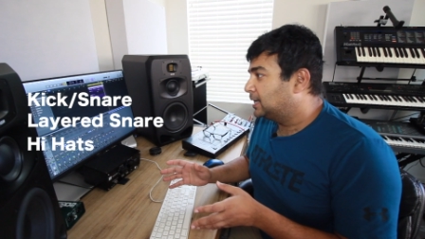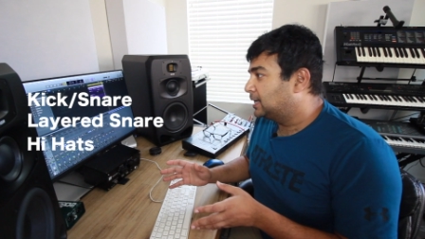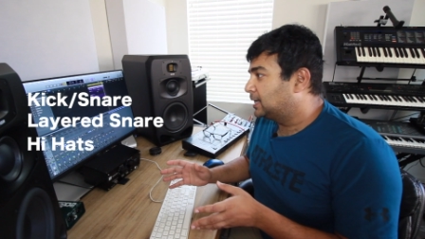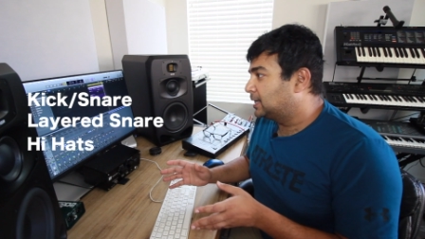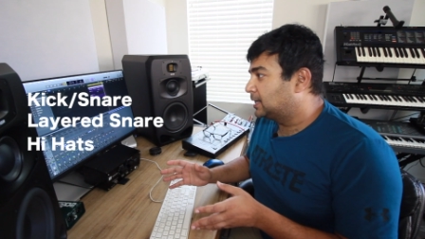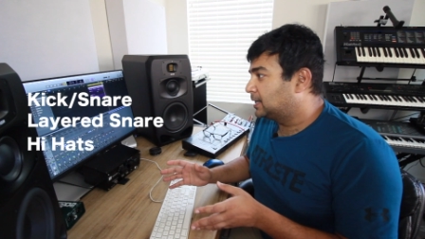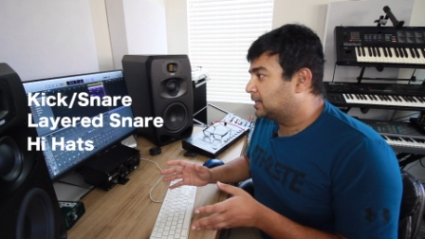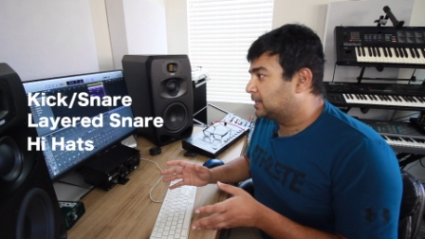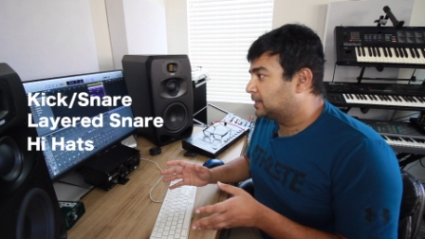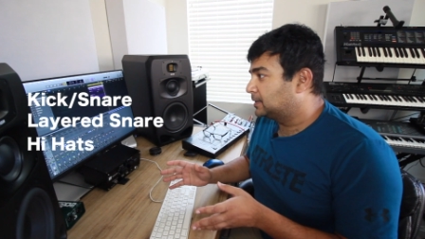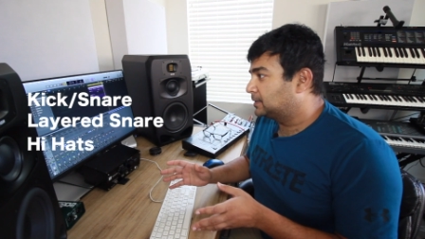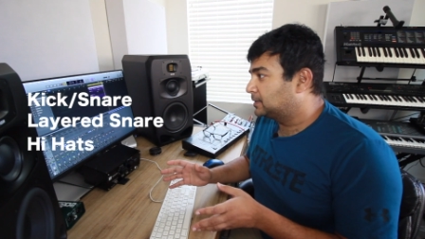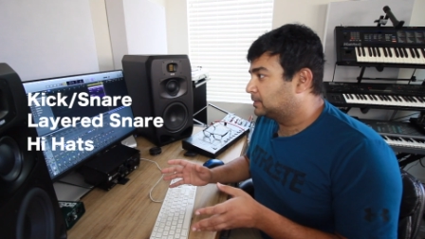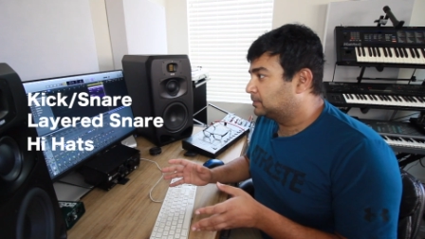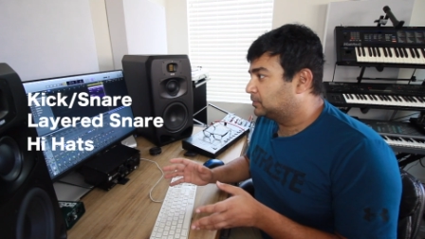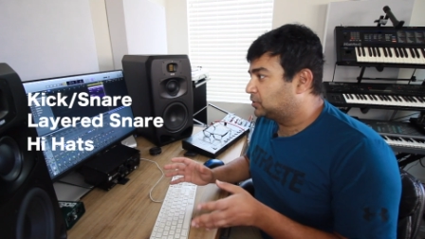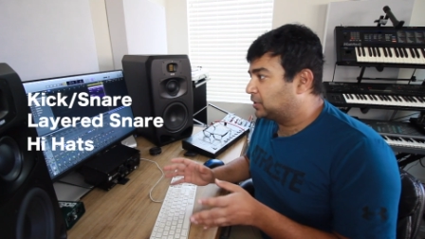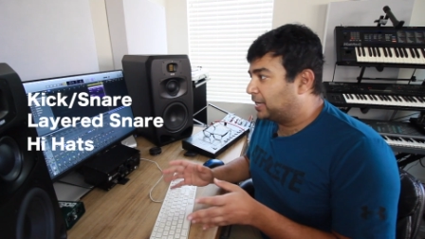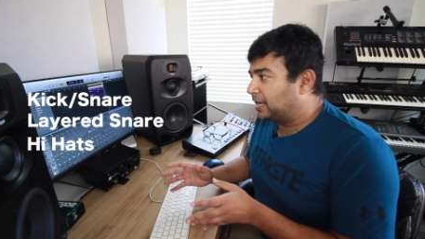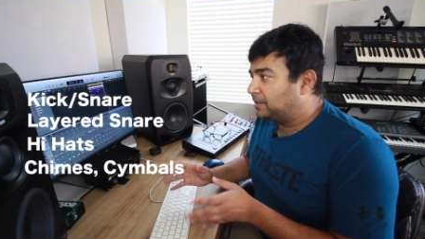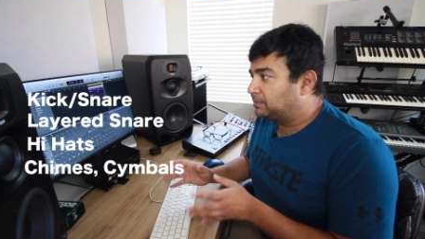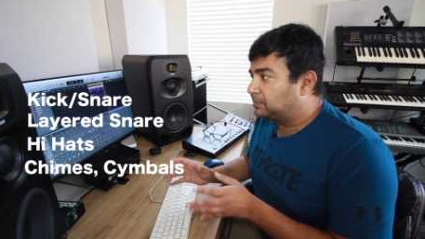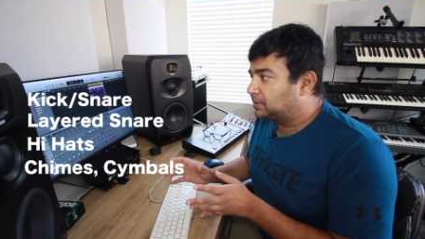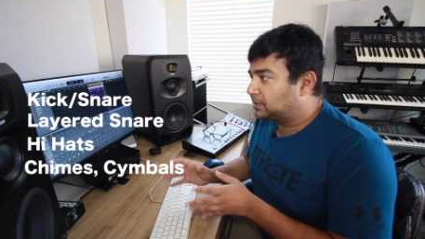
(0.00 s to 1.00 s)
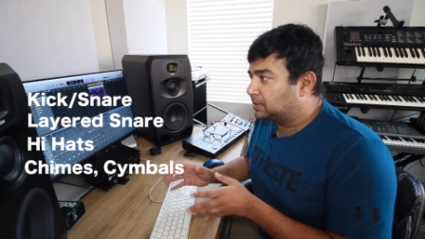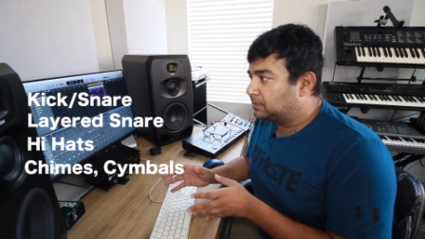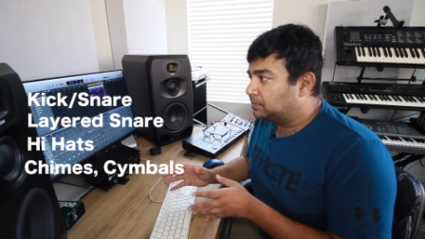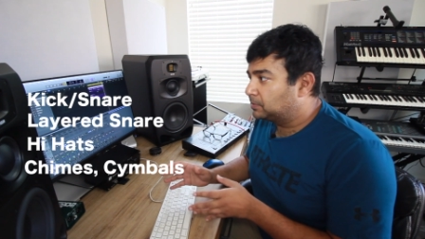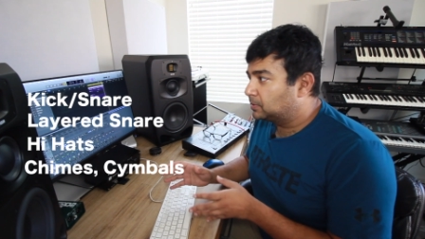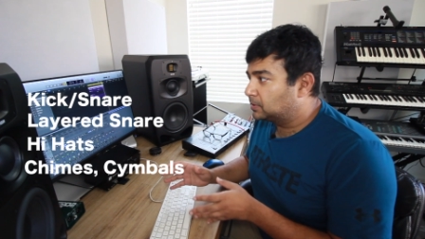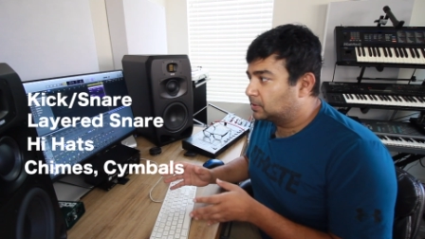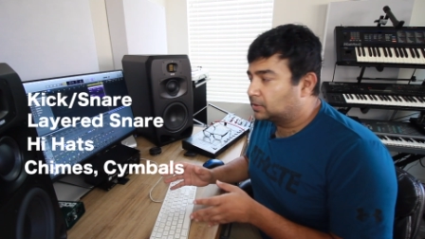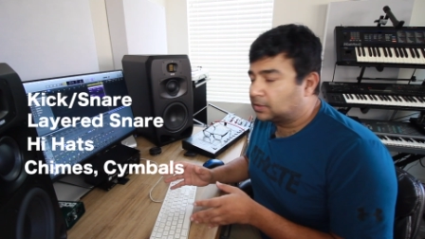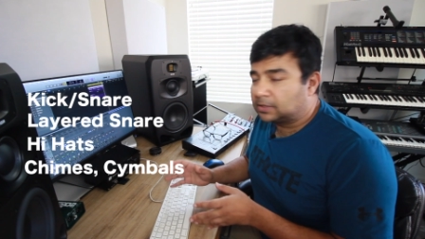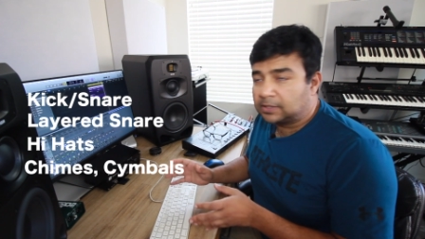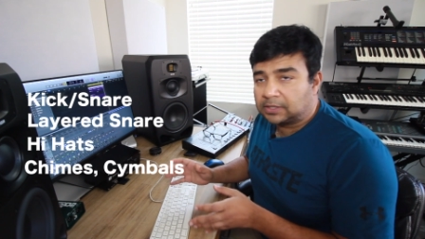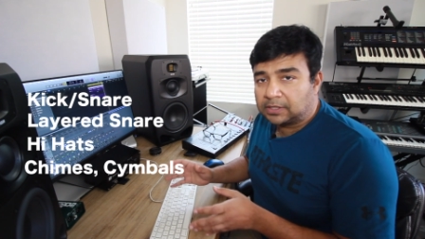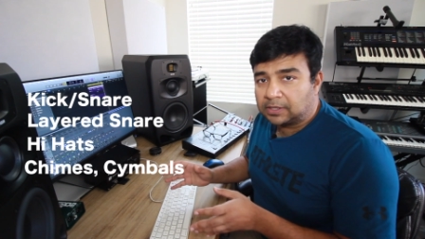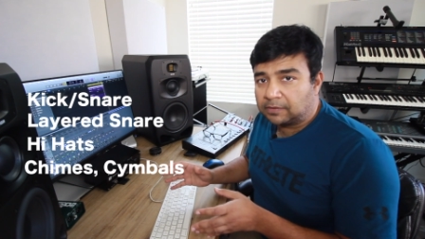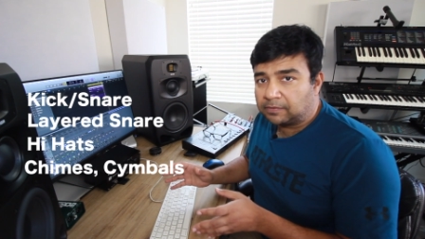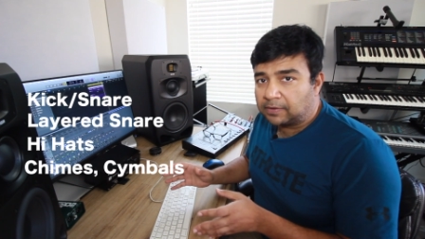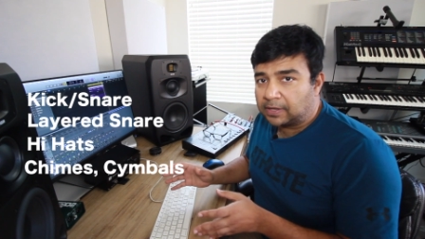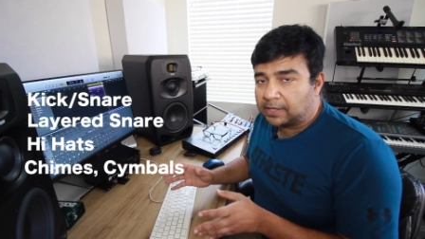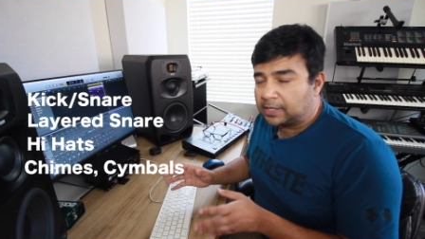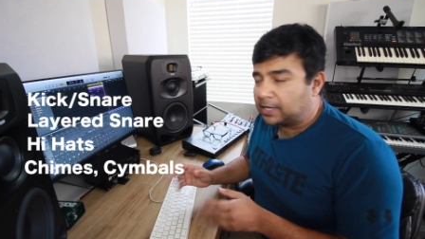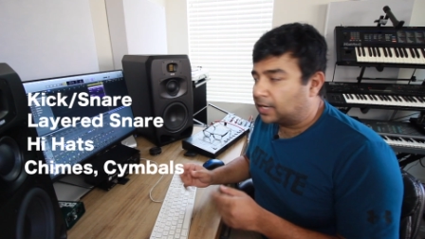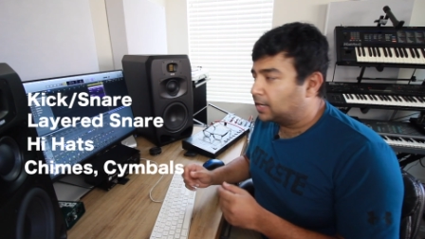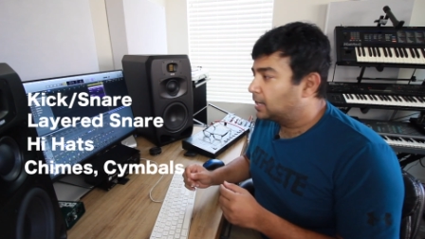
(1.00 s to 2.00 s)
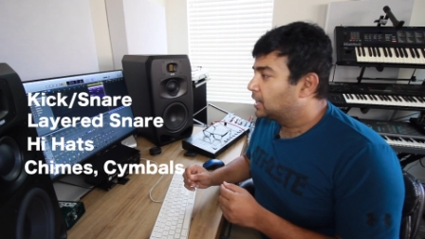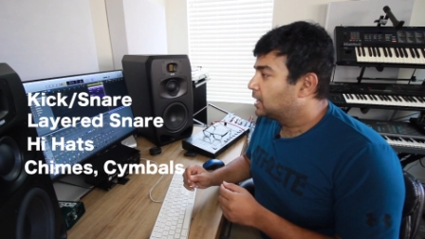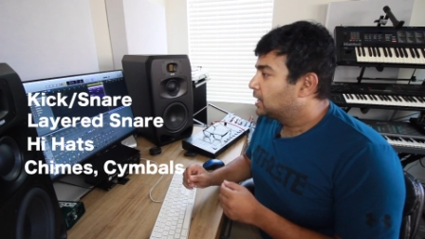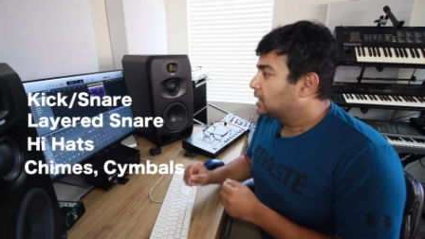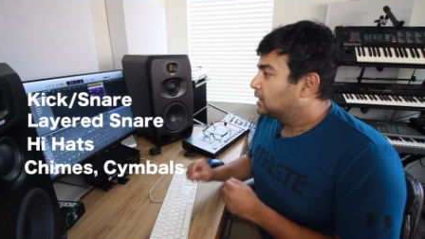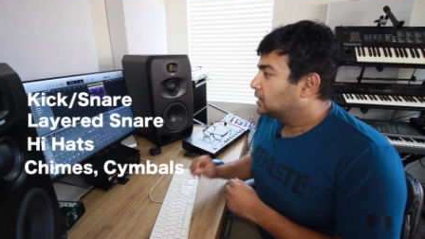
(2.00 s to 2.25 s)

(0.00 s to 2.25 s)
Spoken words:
some chimes, cymbals, and stuff like that.